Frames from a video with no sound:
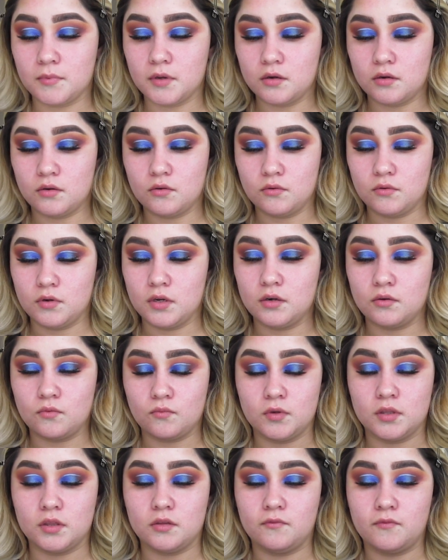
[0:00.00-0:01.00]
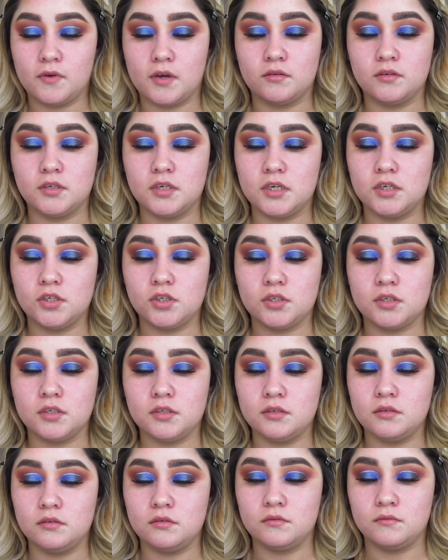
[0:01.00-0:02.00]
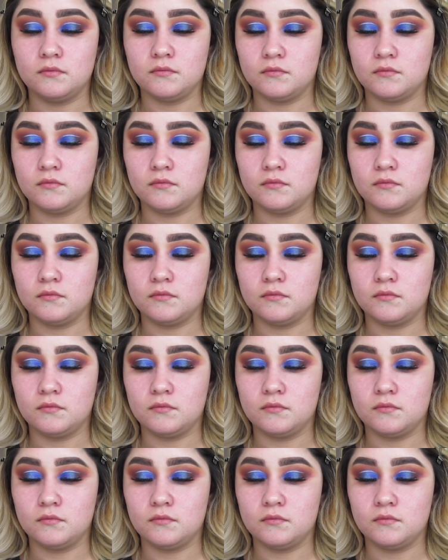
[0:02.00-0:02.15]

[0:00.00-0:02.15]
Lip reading: gonna go in with the foundation.